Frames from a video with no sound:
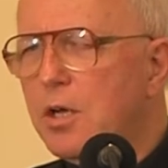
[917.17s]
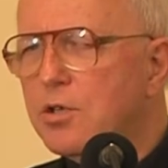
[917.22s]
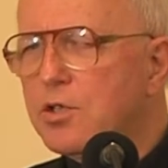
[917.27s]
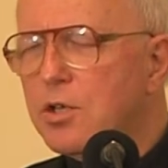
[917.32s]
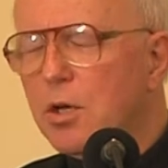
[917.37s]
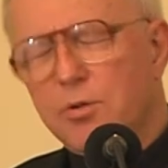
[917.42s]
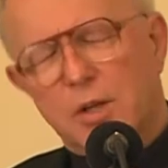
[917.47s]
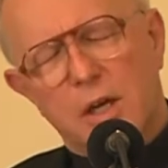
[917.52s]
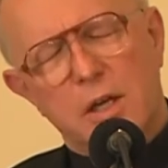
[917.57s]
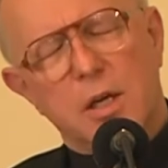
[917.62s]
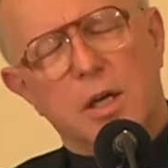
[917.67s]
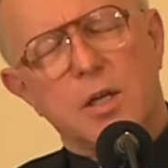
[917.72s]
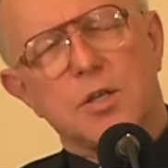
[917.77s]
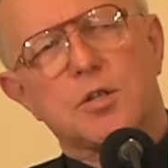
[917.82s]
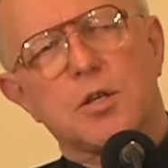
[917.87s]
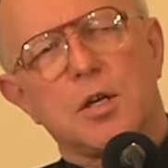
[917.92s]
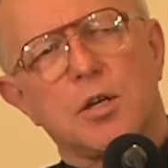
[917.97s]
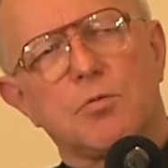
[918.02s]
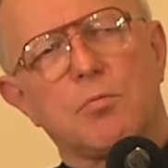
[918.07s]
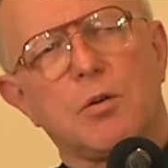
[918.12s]
So then I
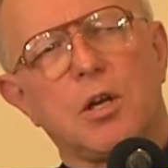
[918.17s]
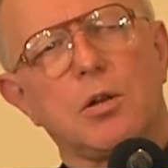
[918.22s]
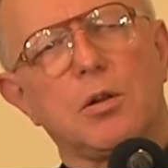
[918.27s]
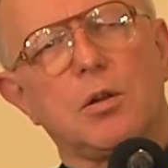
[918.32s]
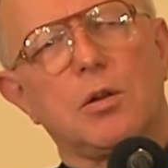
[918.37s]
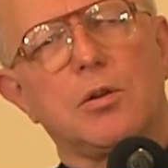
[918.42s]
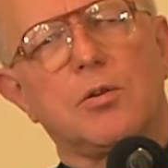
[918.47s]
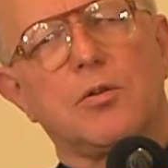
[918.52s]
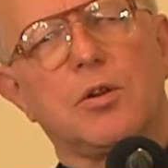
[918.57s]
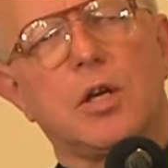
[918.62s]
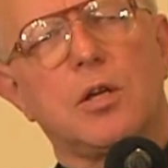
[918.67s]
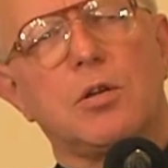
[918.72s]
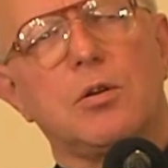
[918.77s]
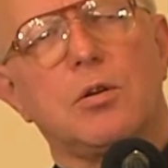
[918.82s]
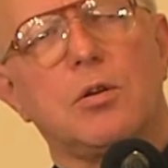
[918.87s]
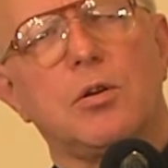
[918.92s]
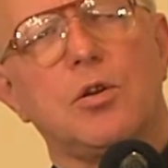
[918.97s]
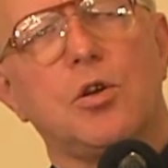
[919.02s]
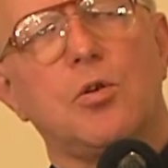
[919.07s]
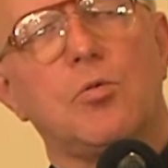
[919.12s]
said, well, then
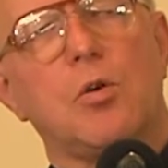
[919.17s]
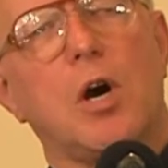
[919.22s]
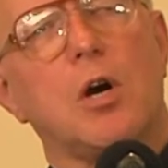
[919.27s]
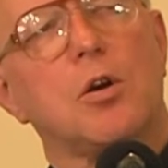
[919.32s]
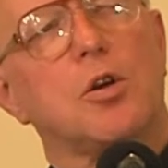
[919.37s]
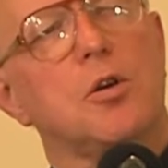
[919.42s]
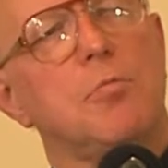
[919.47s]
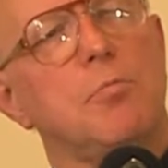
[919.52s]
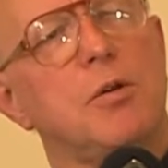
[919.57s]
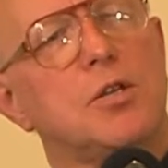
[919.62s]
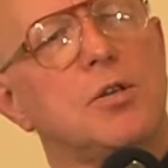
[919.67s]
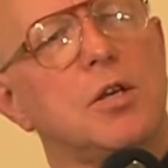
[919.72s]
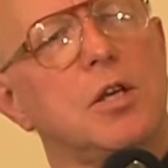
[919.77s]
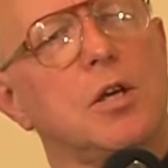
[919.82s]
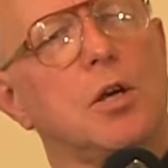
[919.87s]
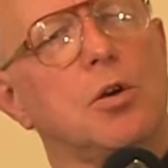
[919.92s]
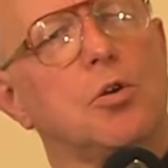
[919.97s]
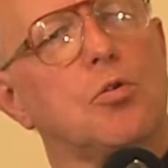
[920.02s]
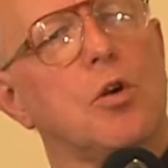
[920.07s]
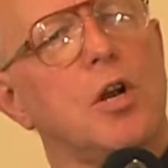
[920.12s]
you are committing
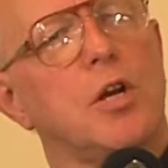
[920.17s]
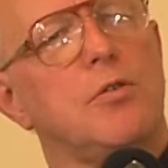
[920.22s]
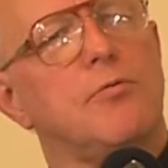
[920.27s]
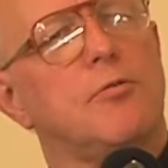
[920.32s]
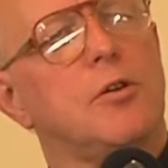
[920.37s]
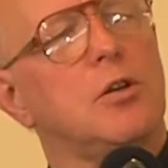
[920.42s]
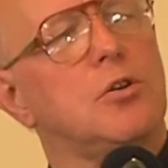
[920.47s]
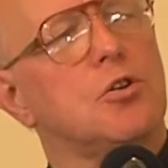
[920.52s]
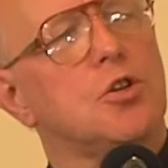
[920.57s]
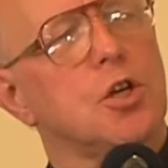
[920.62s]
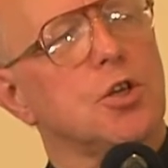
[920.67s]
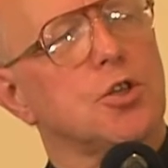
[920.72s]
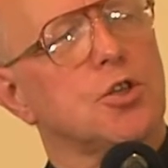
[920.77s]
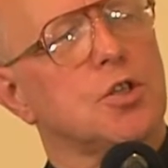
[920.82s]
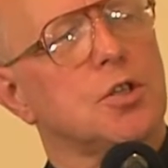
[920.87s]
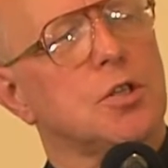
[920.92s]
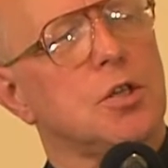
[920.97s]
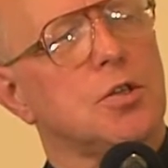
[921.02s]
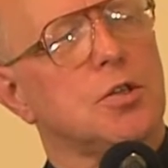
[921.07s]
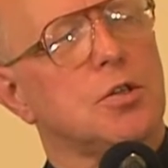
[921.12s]
a grave
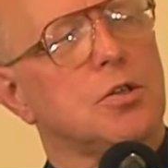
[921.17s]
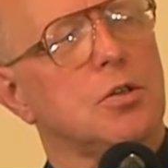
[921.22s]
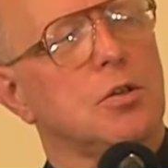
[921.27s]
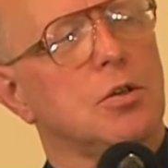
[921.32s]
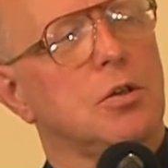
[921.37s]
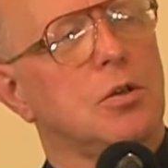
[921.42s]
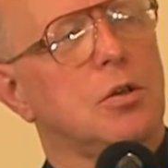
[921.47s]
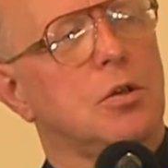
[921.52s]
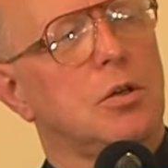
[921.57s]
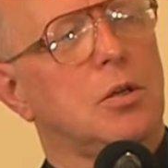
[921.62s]
injustice